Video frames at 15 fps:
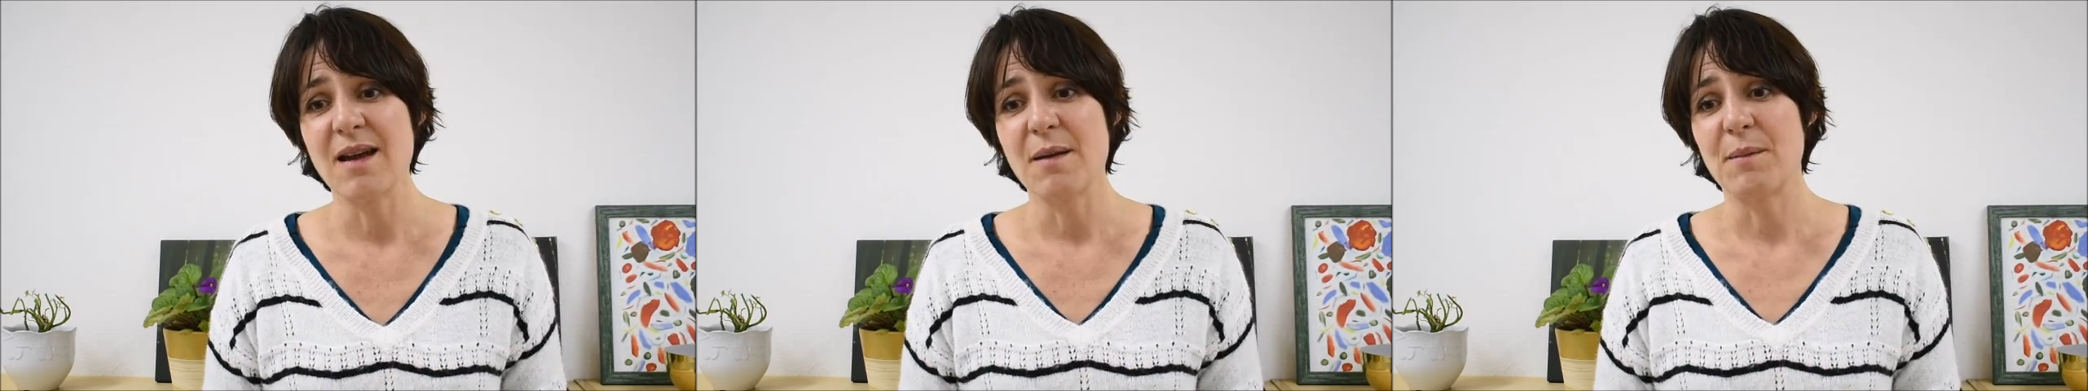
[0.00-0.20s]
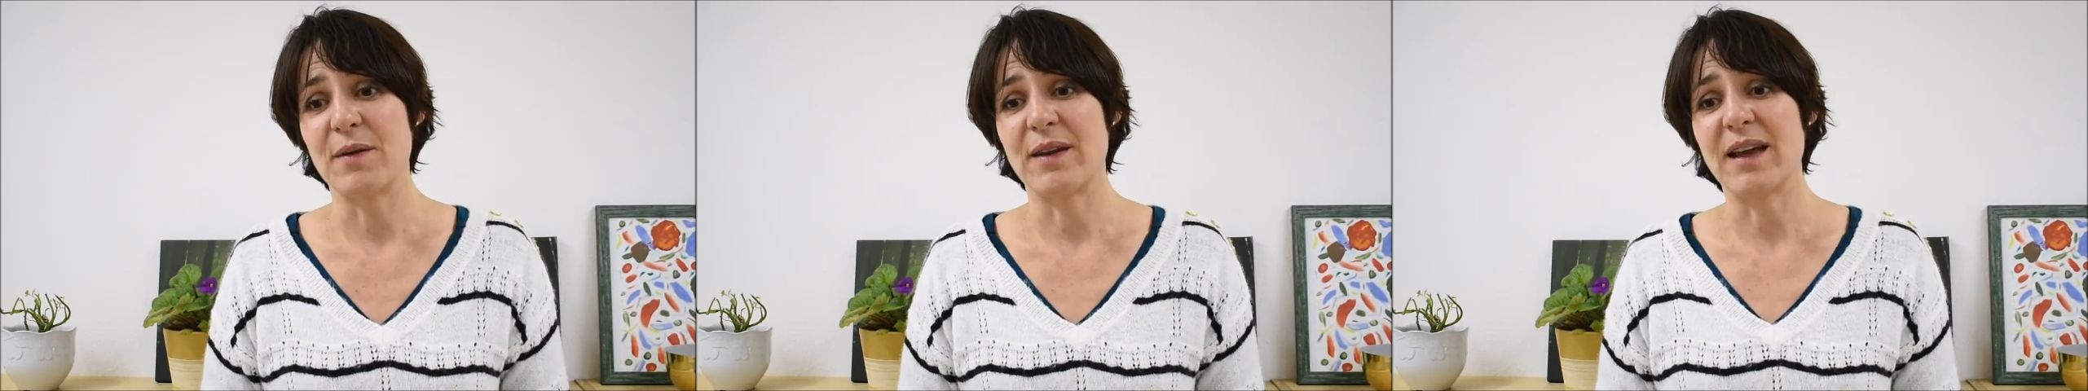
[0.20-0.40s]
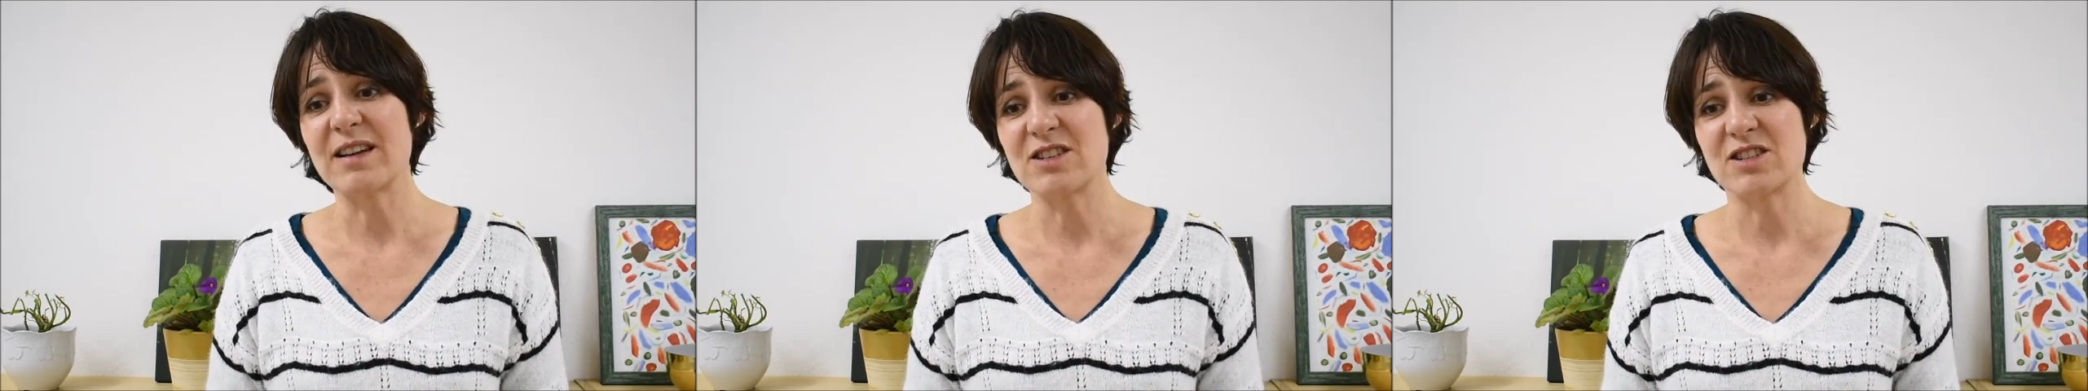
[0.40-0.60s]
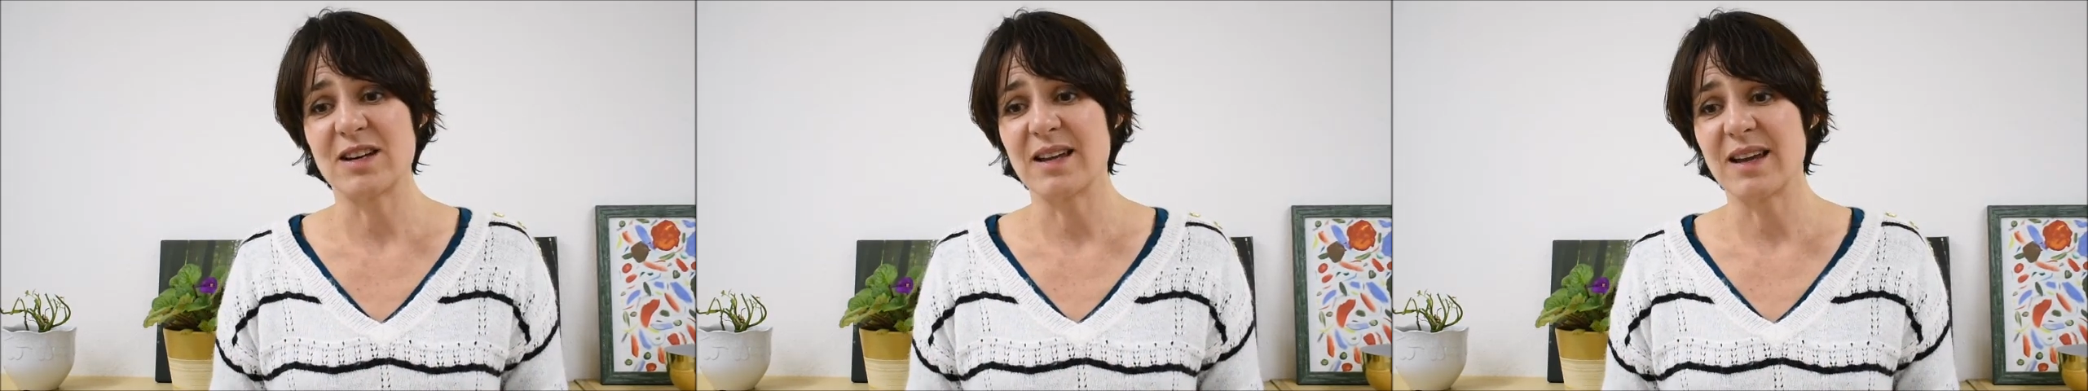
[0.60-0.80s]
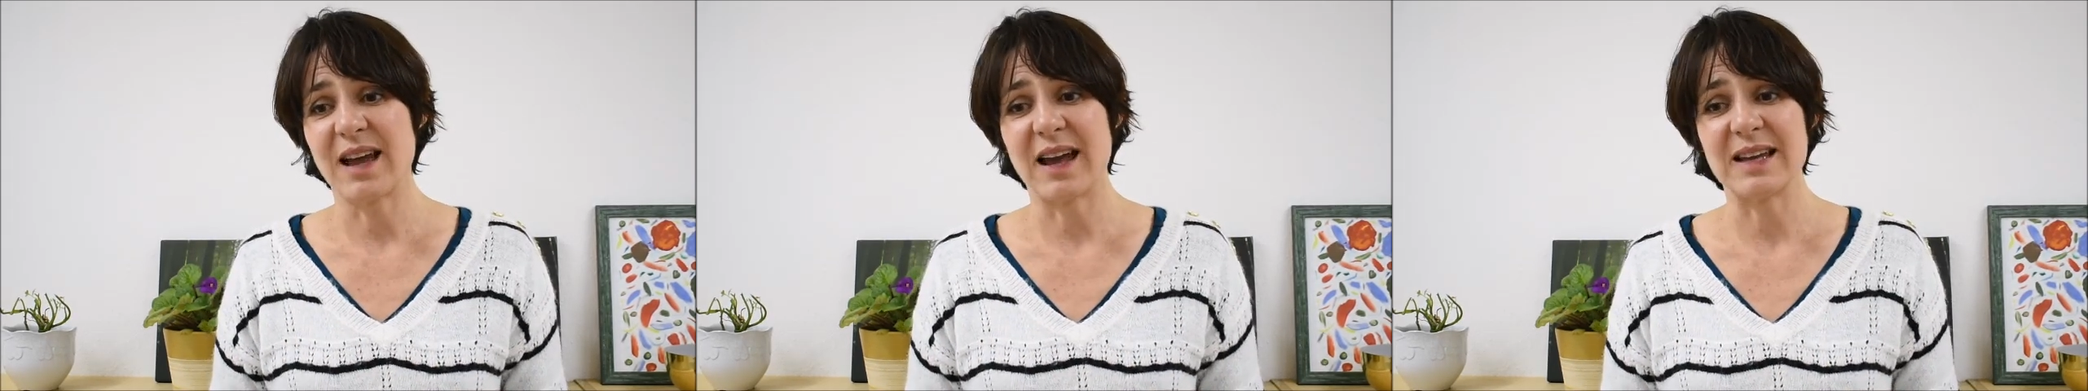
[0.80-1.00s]
but
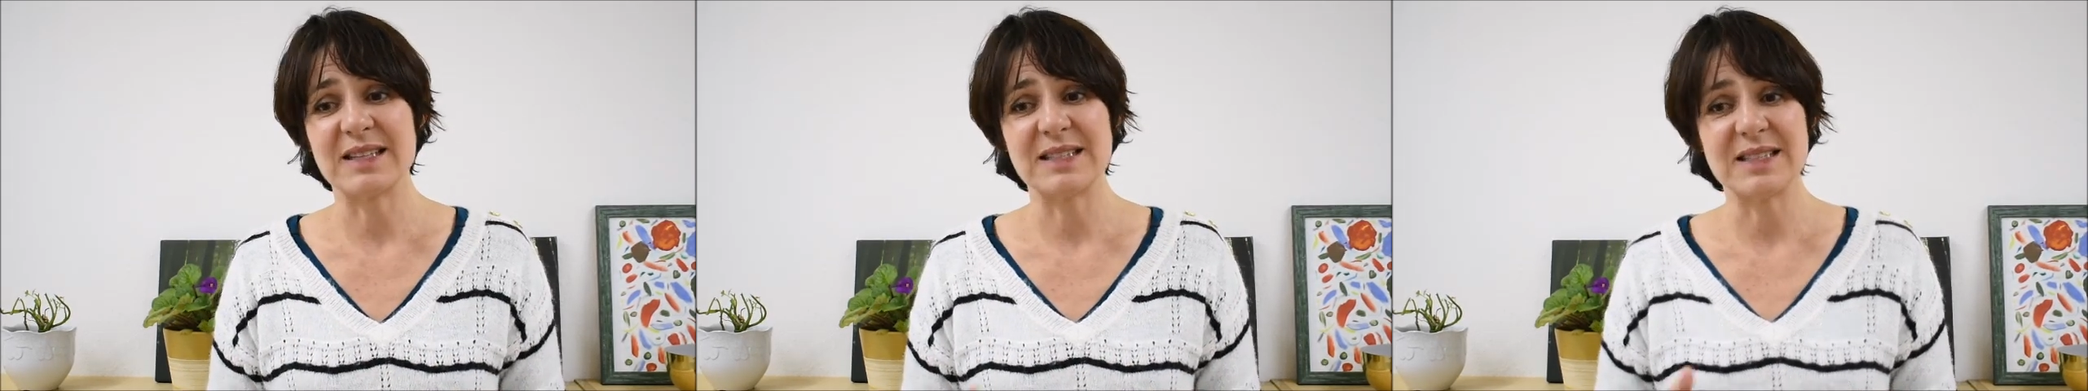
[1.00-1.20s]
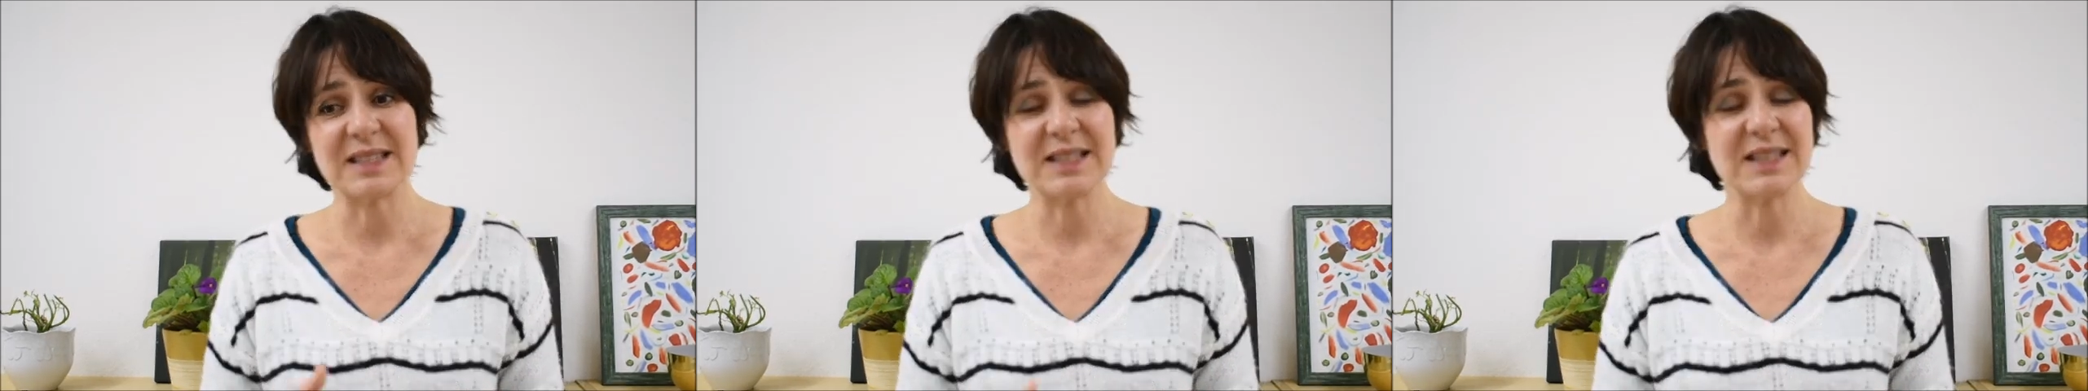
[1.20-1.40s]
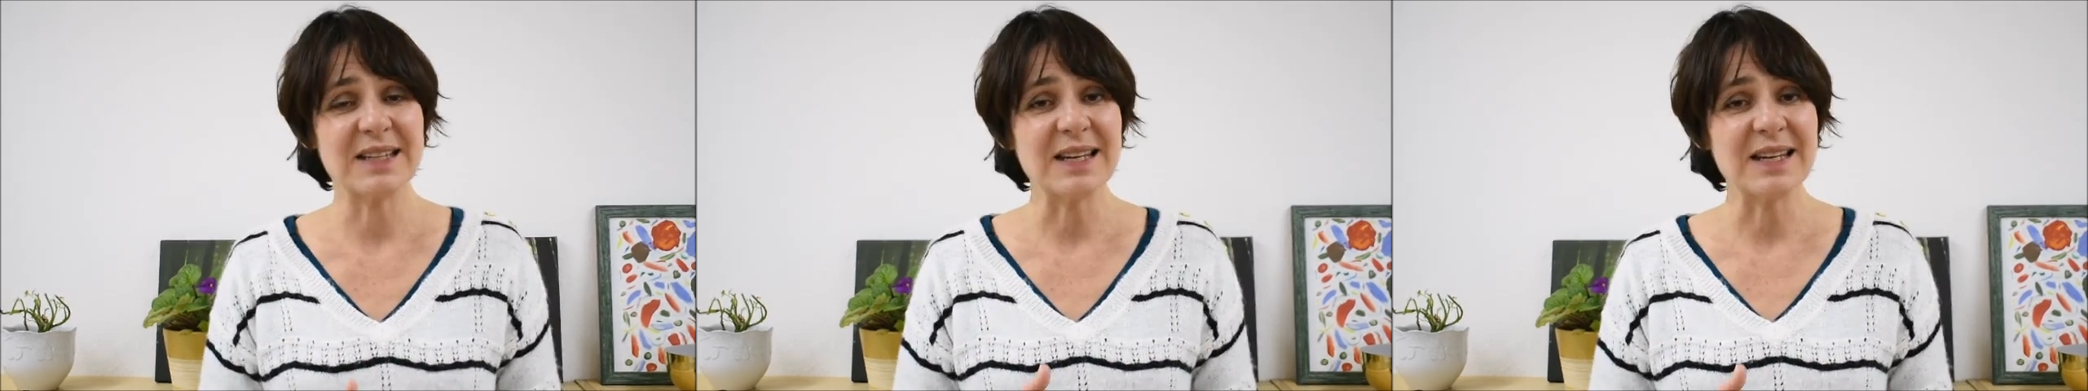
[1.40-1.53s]
actually I didn't